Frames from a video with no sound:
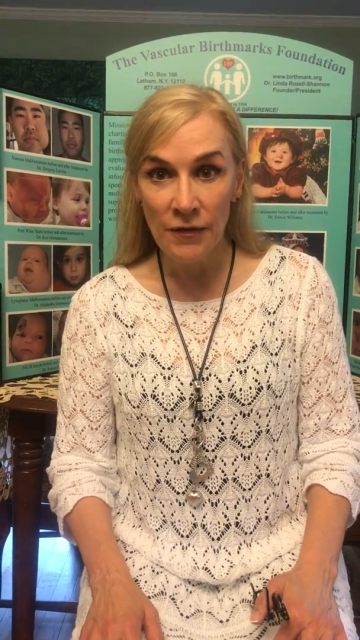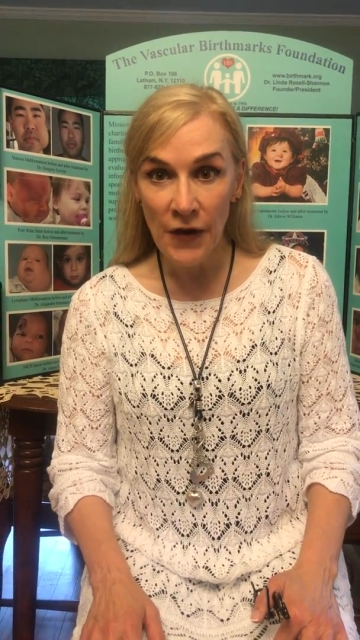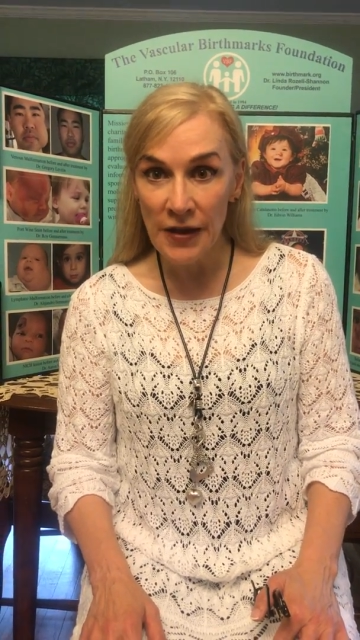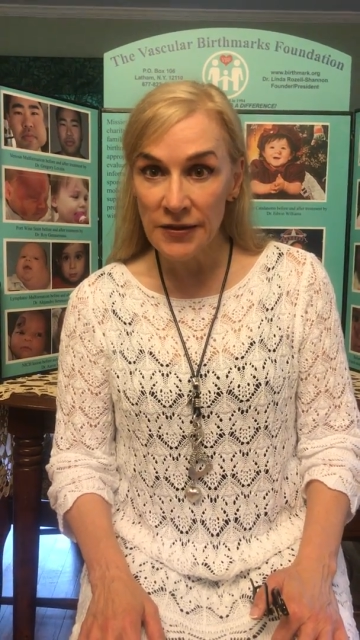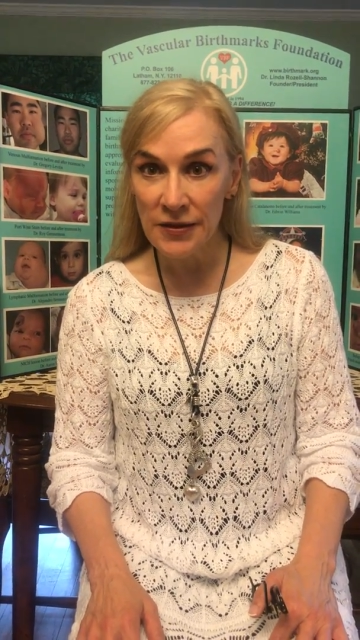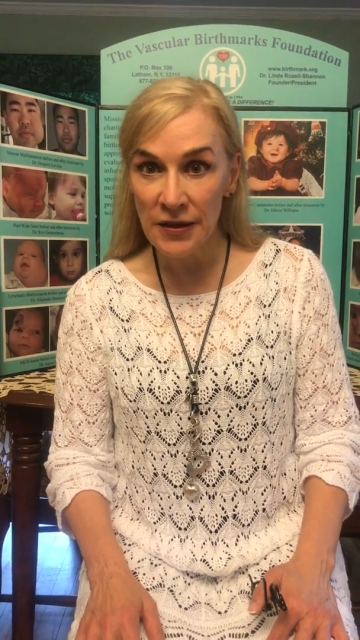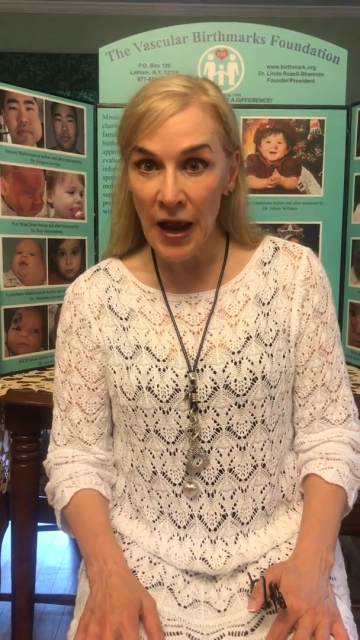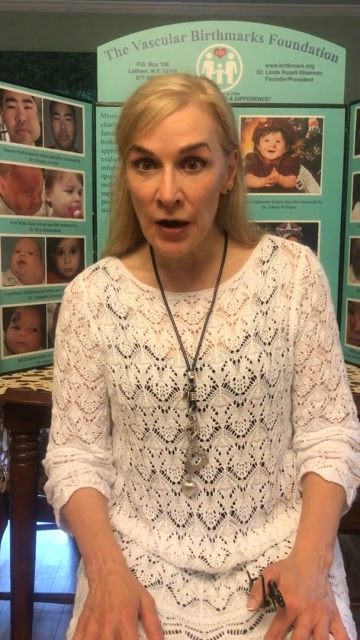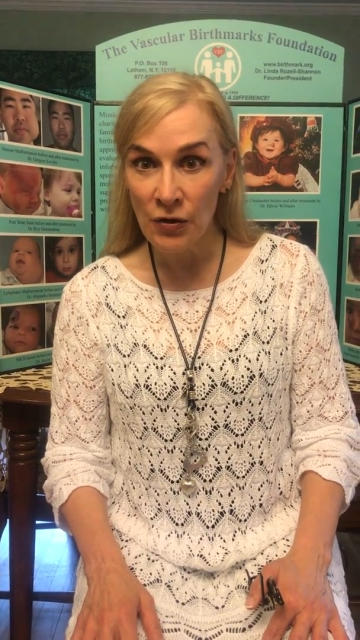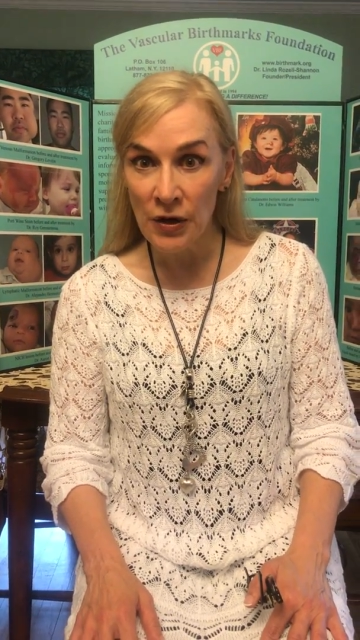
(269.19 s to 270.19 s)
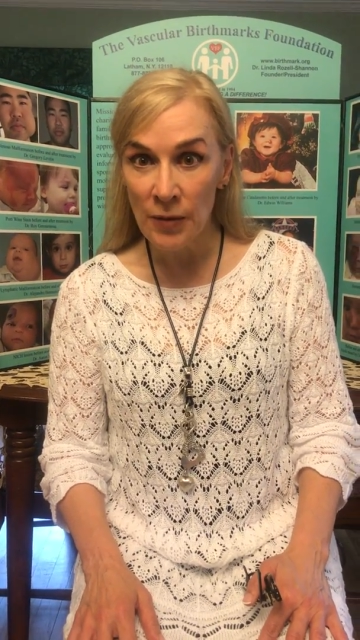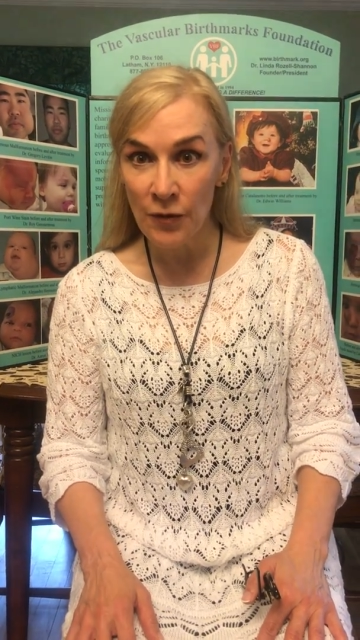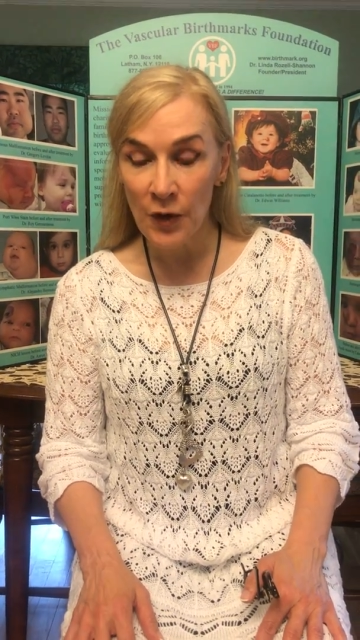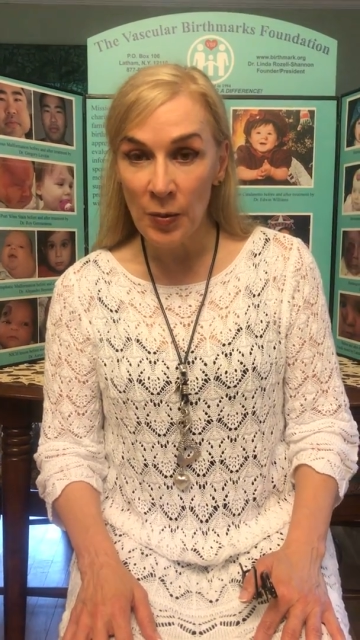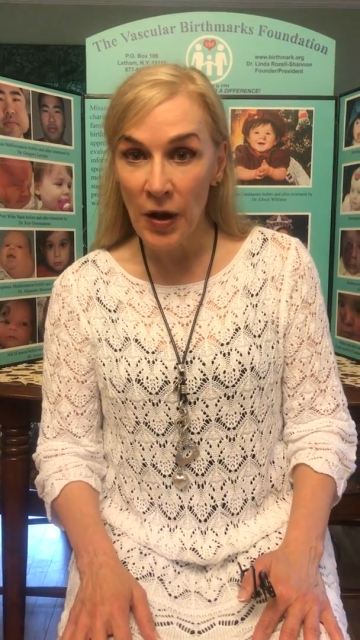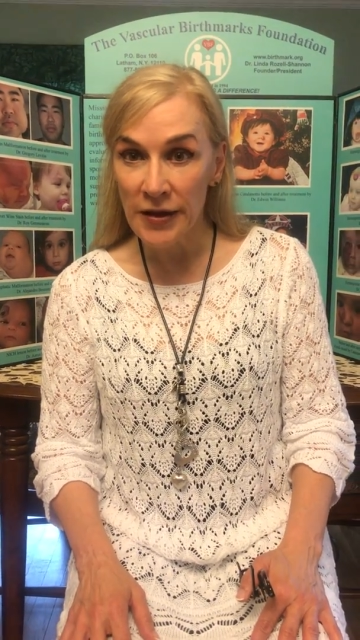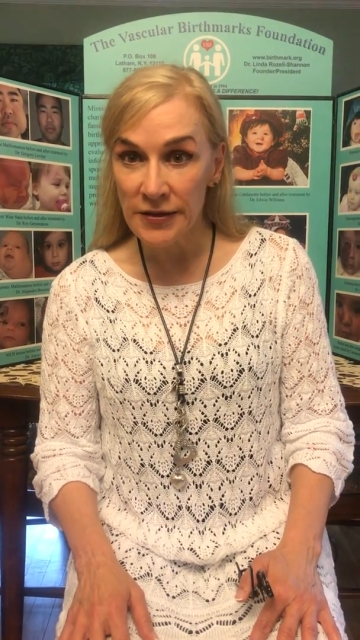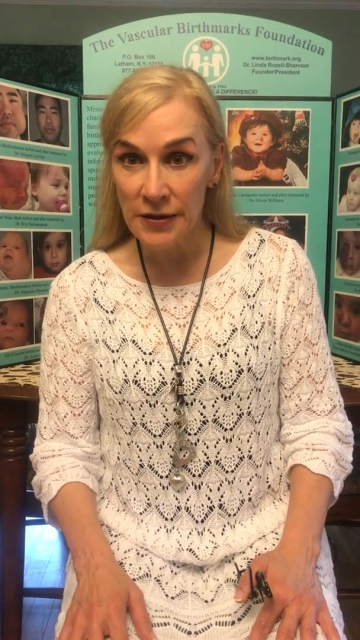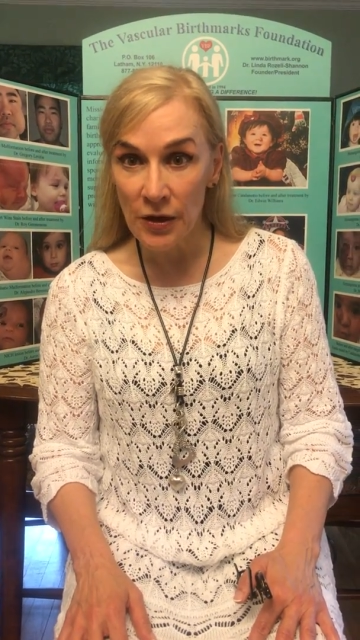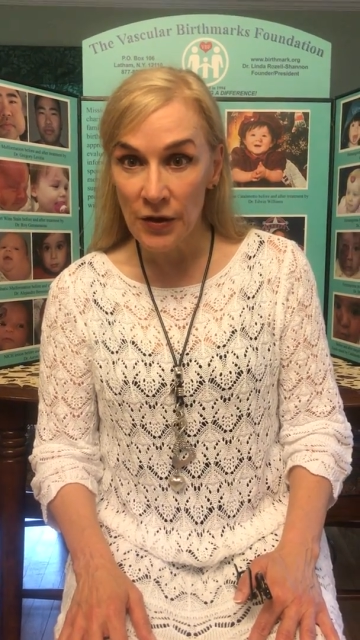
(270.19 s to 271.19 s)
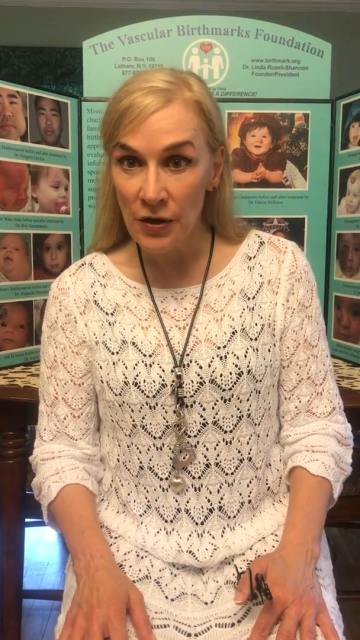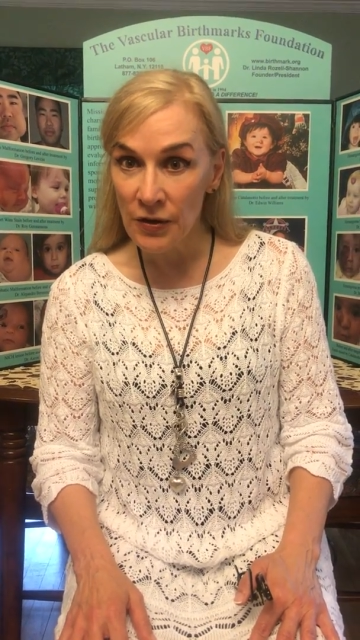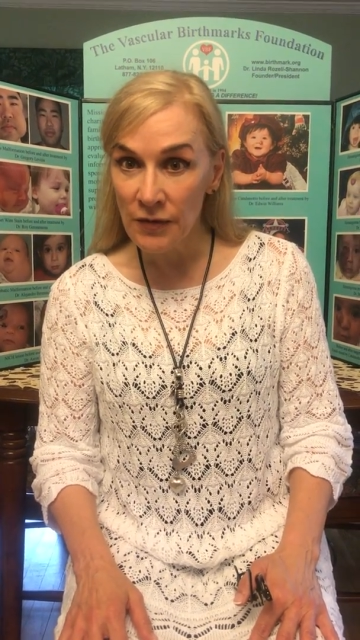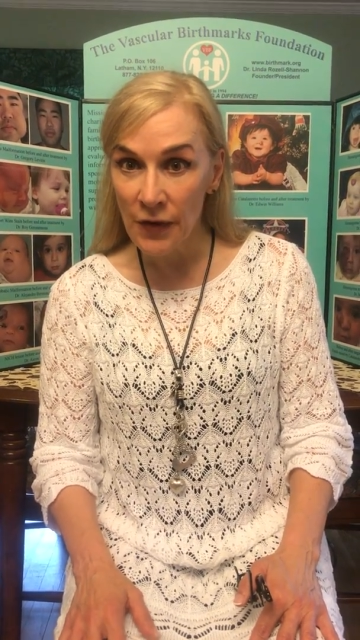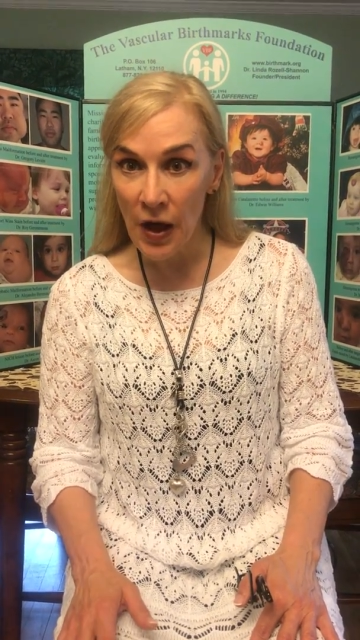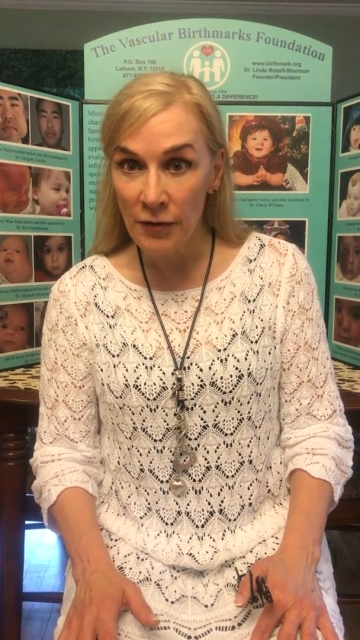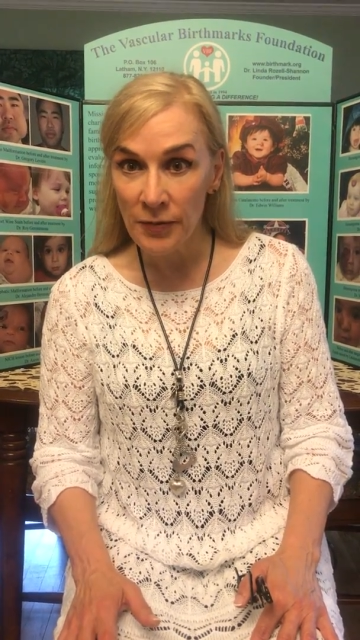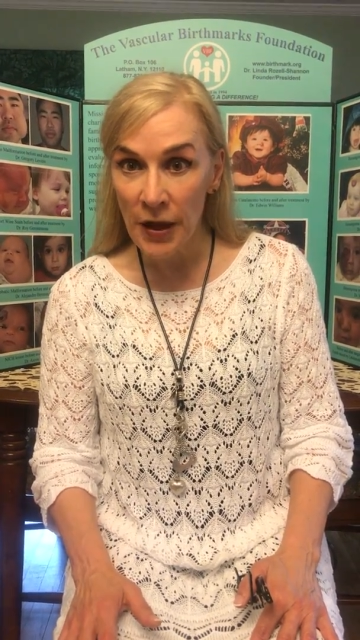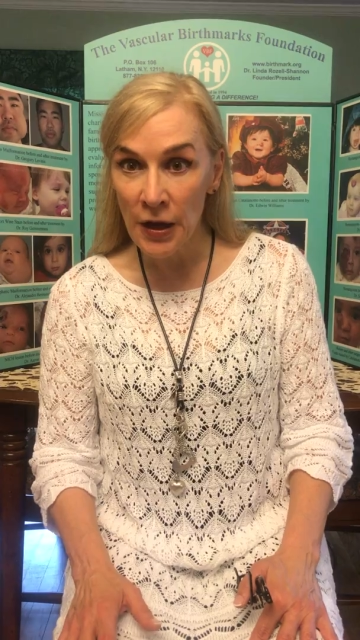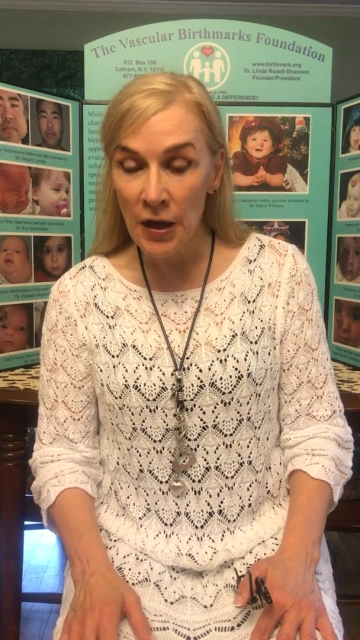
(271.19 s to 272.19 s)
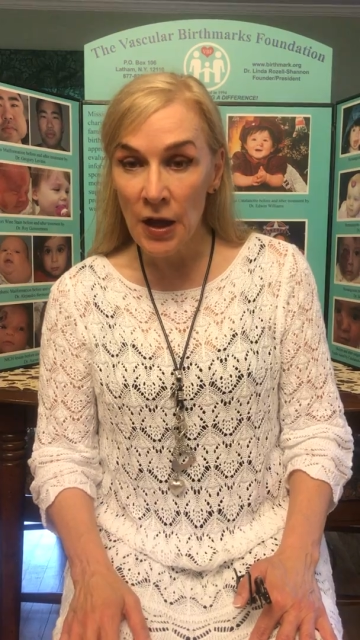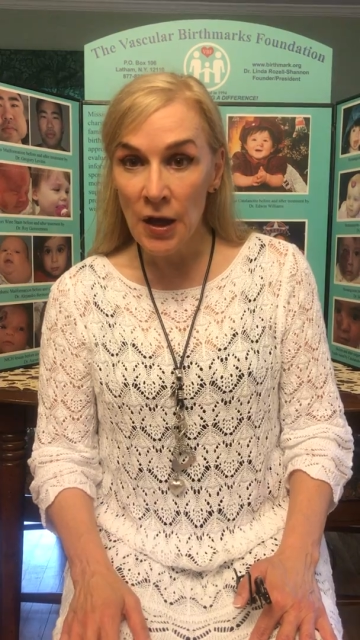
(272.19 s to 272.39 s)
FACE is an acronym for posterior involvement,